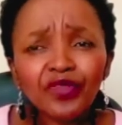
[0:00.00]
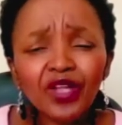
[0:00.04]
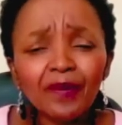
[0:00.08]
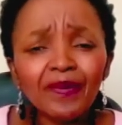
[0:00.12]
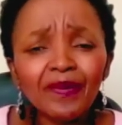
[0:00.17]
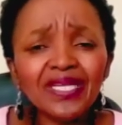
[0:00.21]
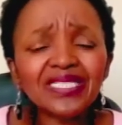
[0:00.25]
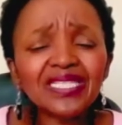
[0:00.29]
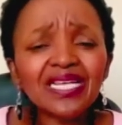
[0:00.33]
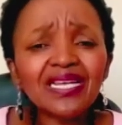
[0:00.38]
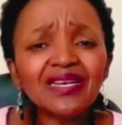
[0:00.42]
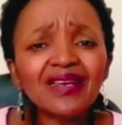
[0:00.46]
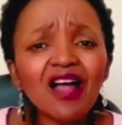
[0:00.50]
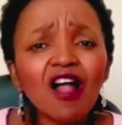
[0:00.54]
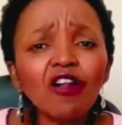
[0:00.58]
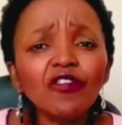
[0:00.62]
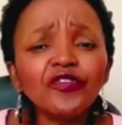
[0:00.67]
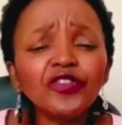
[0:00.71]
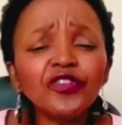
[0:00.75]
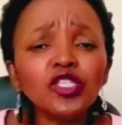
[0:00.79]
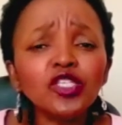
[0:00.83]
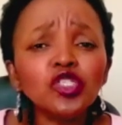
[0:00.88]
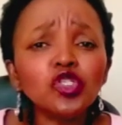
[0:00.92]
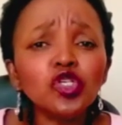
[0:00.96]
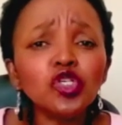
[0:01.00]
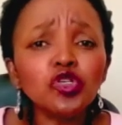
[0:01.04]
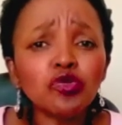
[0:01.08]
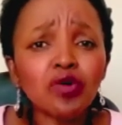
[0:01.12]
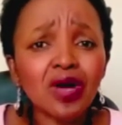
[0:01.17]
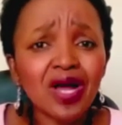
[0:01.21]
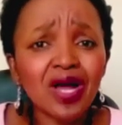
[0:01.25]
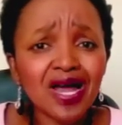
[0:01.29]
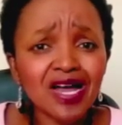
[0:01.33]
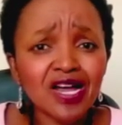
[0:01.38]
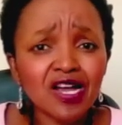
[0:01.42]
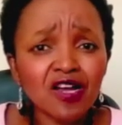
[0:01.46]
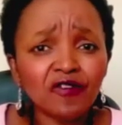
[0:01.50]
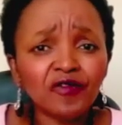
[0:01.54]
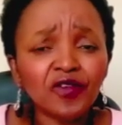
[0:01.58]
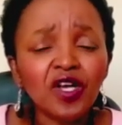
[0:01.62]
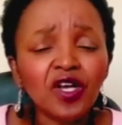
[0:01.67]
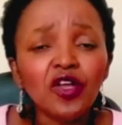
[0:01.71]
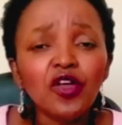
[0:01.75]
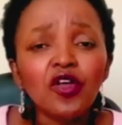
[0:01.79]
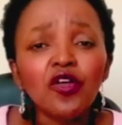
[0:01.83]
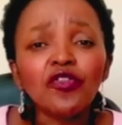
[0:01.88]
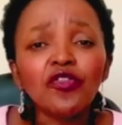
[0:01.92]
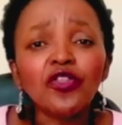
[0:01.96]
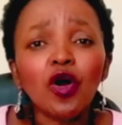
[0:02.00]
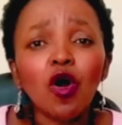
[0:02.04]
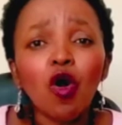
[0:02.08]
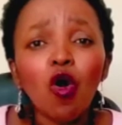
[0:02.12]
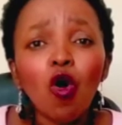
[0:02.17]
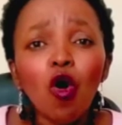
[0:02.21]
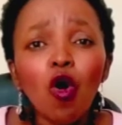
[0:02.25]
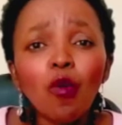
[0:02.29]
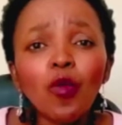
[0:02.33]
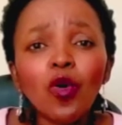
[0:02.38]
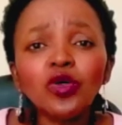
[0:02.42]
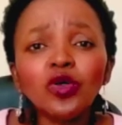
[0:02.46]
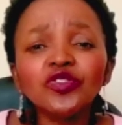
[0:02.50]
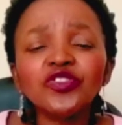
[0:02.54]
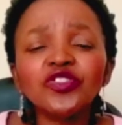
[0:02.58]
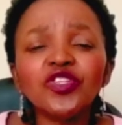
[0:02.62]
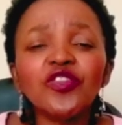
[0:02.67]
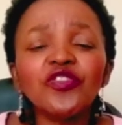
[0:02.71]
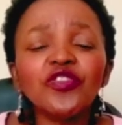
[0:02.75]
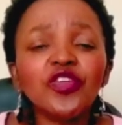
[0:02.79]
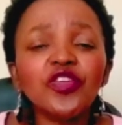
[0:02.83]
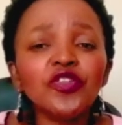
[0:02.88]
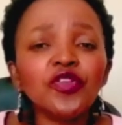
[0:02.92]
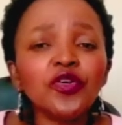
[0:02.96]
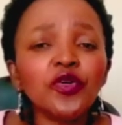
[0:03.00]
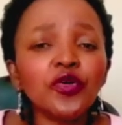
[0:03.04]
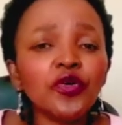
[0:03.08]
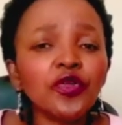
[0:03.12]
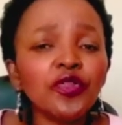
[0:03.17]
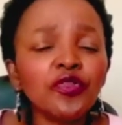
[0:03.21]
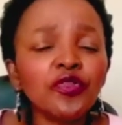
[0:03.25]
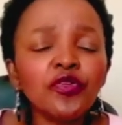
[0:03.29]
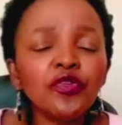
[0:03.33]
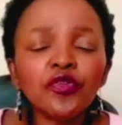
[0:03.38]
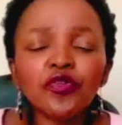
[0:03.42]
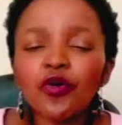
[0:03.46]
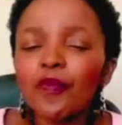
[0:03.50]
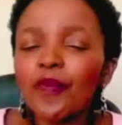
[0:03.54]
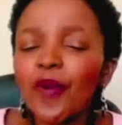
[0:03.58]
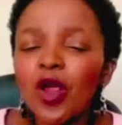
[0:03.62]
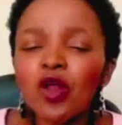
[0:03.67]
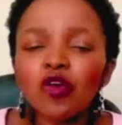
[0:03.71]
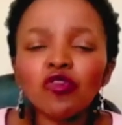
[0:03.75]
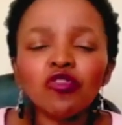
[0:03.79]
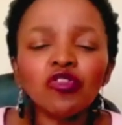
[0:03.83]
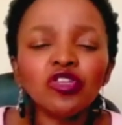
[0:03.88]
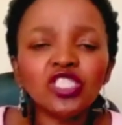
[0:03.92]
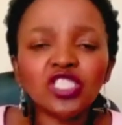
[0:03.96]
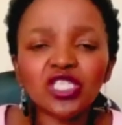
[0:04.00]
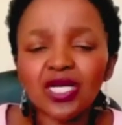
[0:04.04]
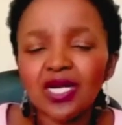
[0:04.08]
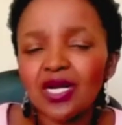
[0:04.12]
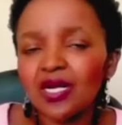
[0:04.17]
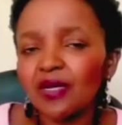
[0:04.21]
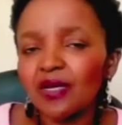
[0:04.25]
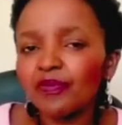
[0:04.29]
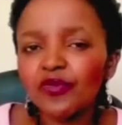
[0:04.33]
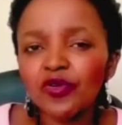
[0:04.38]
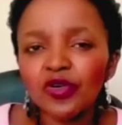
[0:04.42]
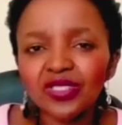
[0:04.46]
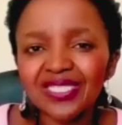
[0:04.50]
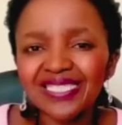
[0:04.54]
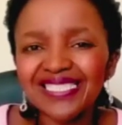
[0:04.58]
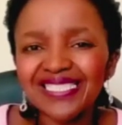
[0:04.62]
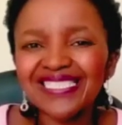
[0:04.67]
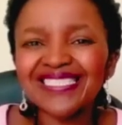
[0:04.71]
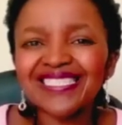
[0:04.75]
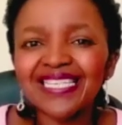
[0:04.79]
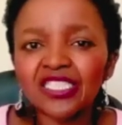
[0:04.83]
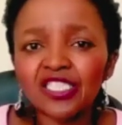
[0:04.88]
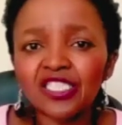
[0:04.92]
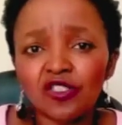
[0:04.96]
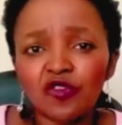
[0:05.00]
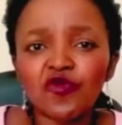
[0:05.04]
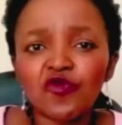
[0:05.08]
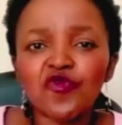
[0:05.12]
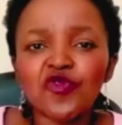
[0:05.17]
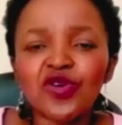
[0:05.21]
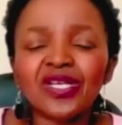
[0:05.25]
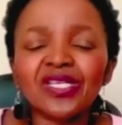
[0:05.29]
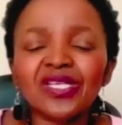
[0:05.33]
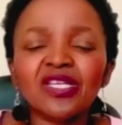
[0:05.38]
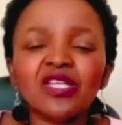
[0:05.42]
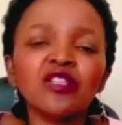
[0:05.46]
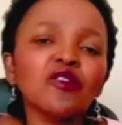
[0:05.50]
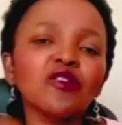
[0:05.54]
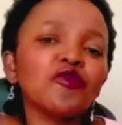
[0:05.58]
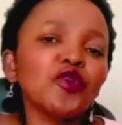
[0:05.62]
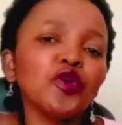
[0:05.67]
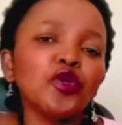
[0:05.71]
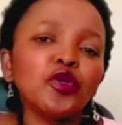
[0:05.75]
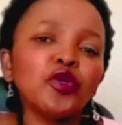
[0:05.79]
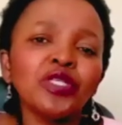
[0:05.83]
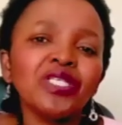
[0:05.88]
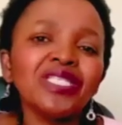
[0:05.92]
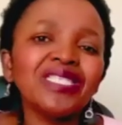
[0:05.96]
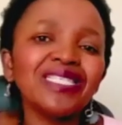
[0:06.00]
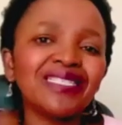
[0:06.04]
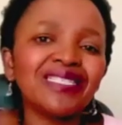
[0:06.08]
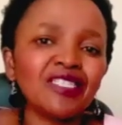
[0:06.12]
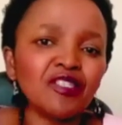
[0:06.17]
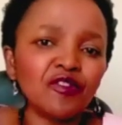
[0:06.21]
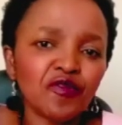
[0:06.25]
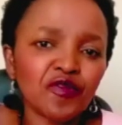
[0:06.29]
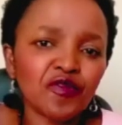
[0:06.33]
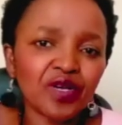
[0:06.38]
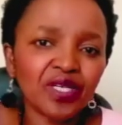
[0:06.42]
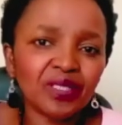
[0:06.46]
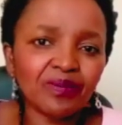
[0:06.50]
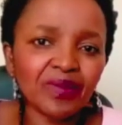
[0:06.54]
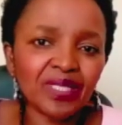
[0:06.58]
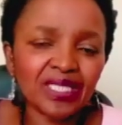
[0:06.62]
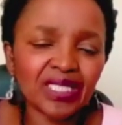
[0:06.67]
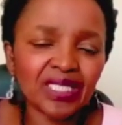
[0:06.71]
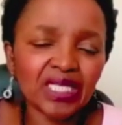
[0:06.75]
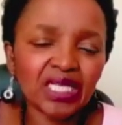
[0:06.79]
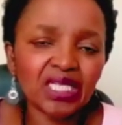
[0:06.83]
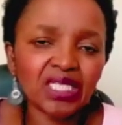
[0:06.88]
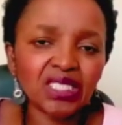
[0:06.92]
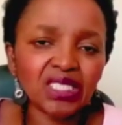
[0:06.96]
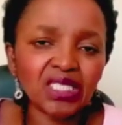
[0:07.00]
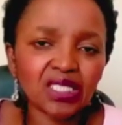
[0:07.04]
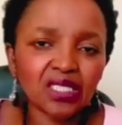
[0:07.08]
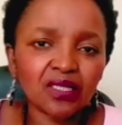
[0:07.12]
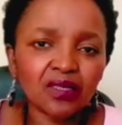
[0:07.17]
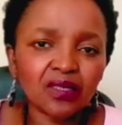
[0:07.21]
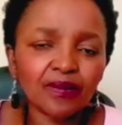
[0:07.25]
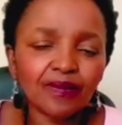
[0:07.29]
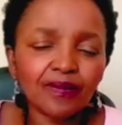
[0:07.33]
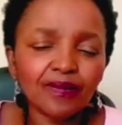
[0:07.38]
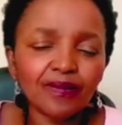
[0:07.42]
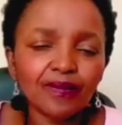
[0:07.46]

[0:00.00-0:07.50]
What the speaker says: mental health issue you have, the hormones and the neurobiological processes are different, and therefore you need a different medication.